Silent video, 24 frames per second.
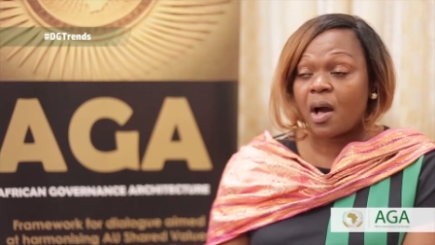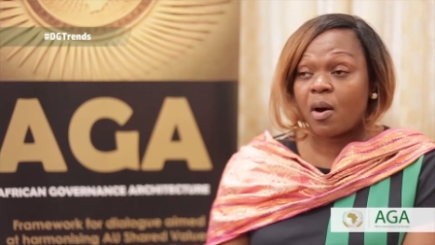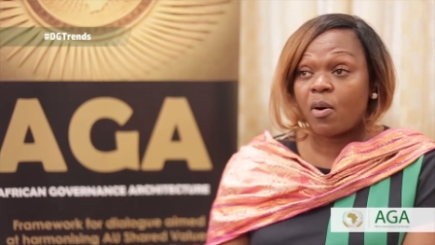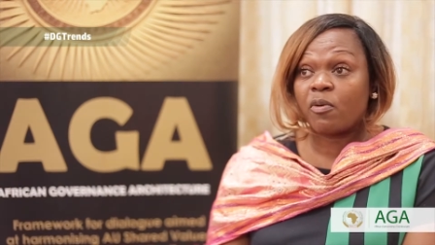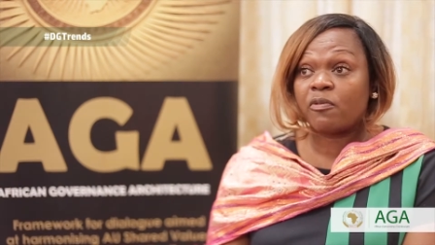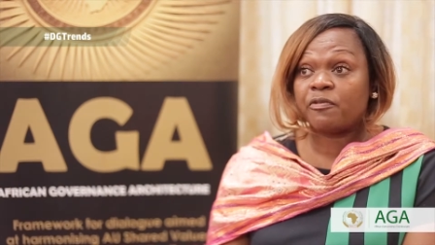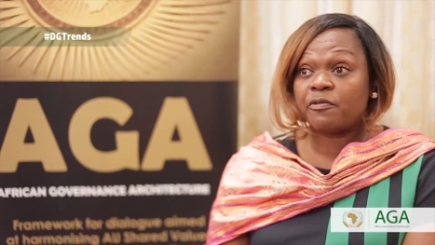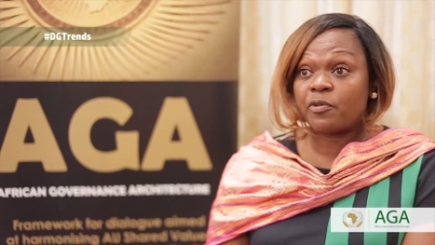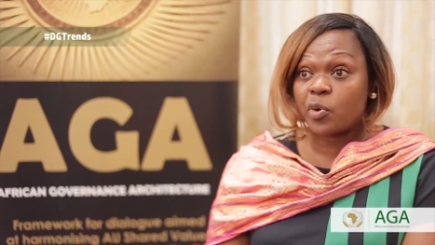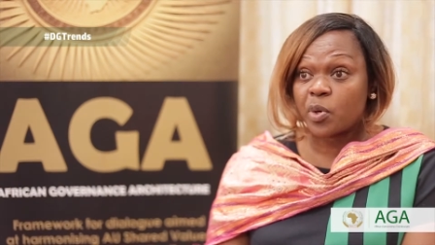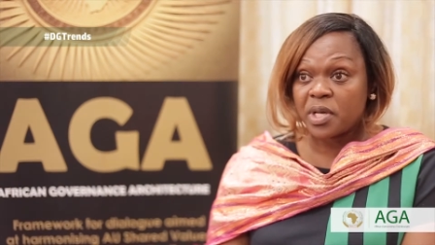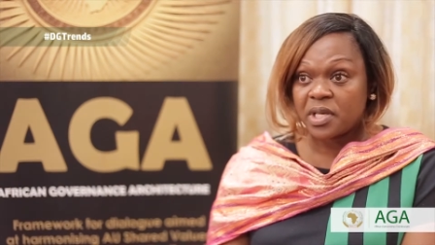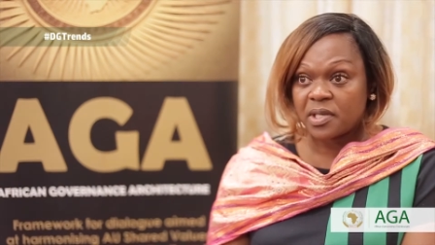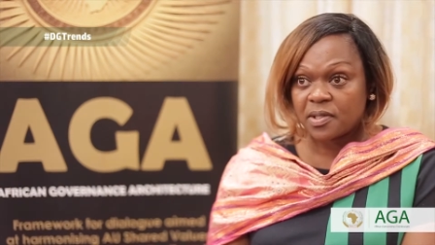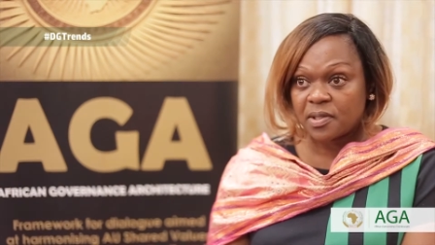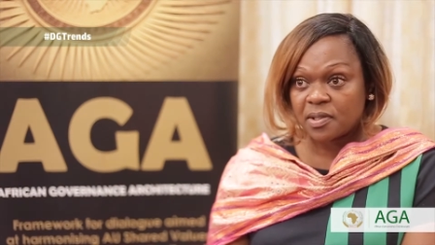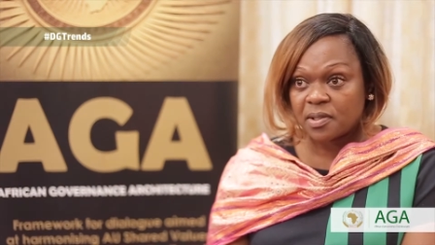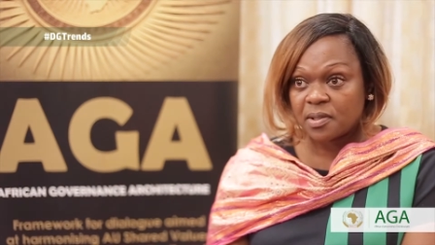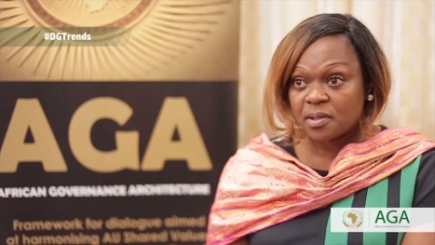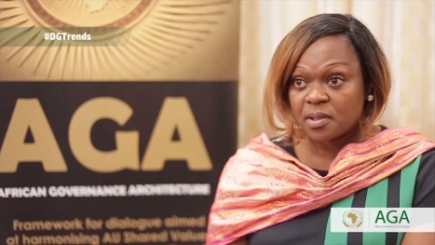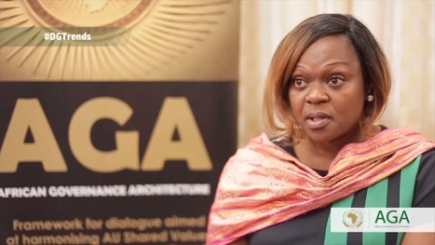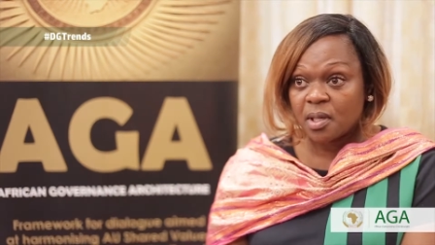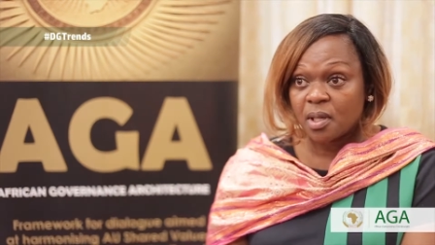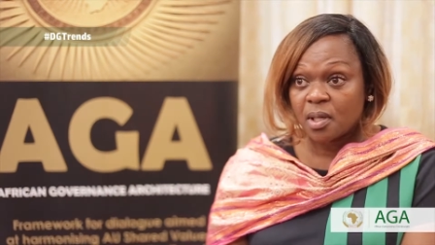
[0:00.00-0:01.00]
our
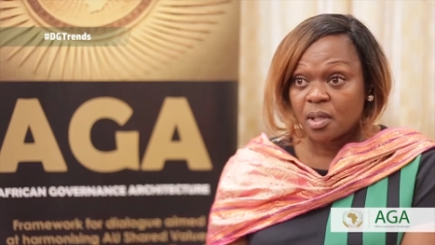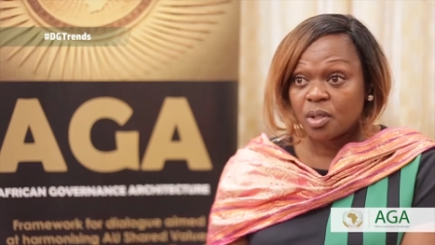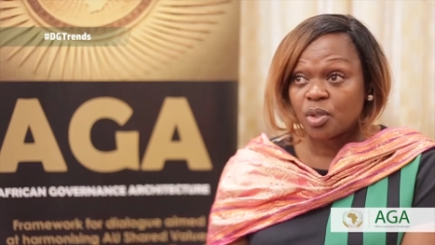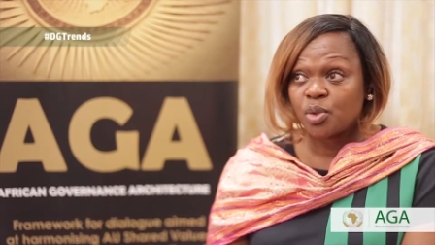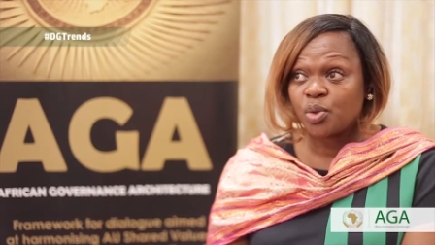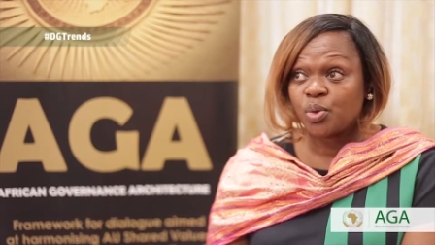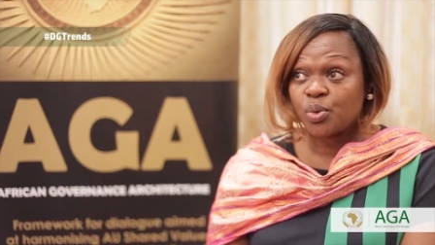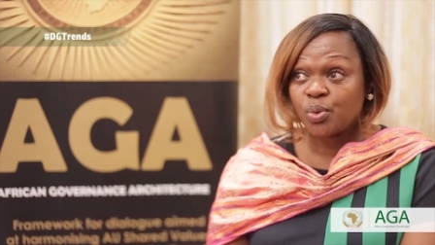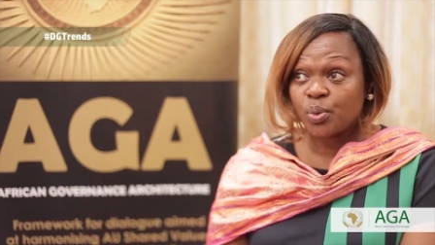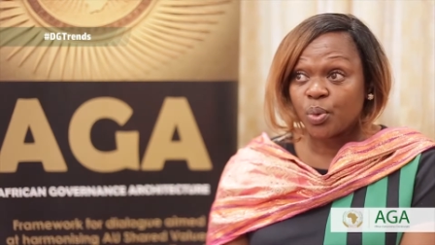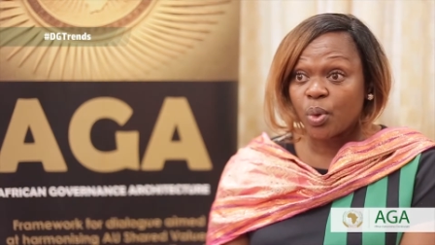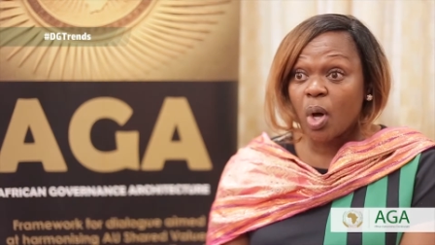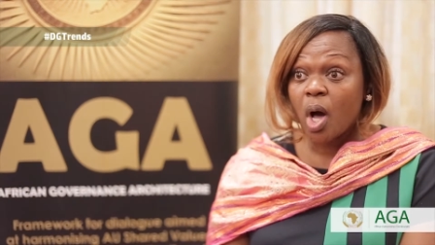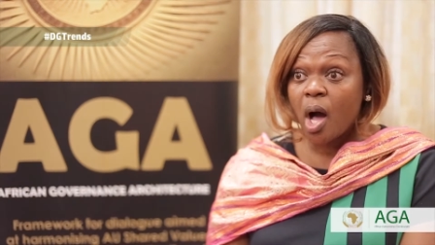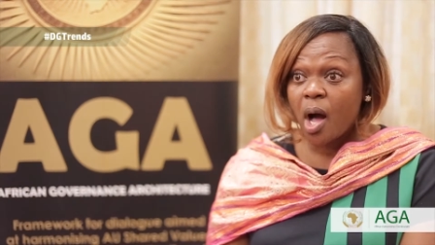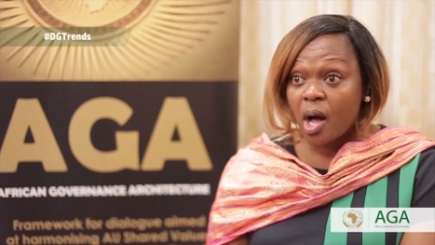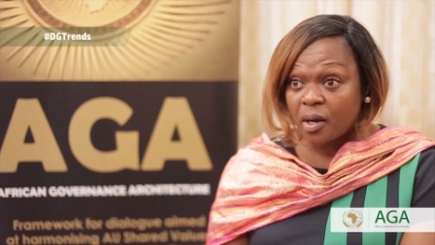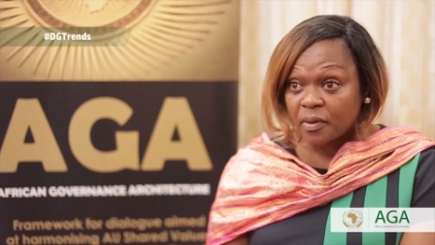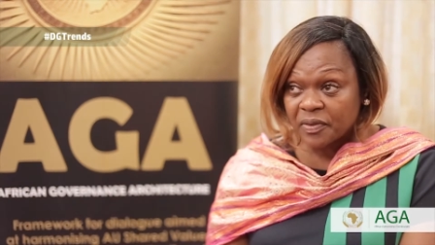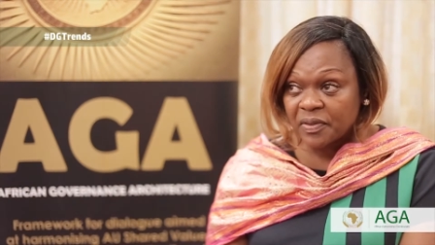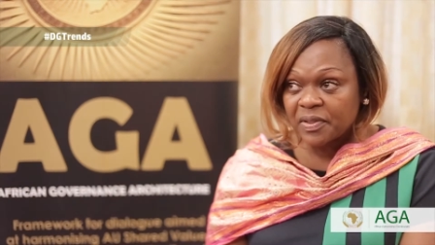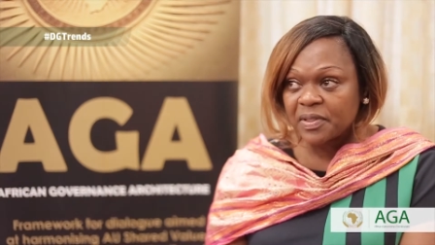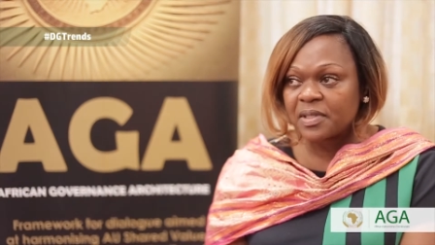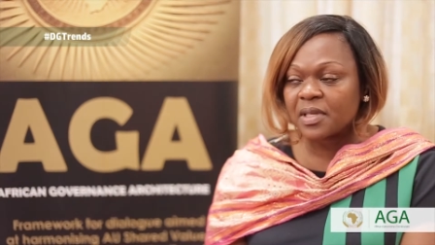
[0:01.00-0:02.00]
voice do
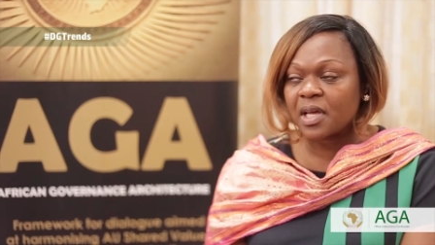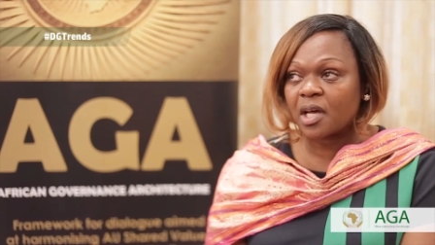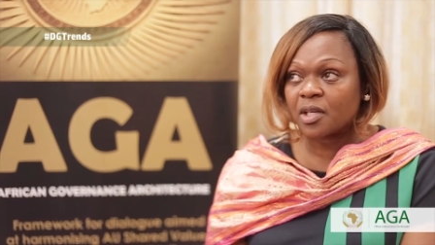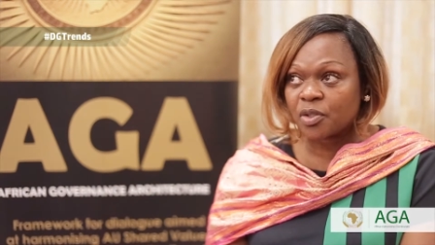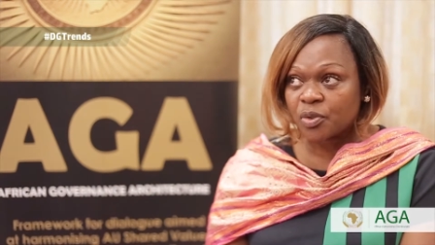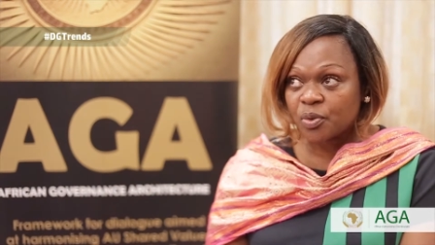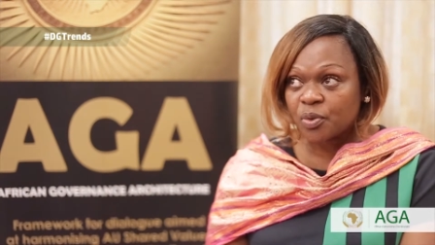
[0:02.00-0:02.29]
count,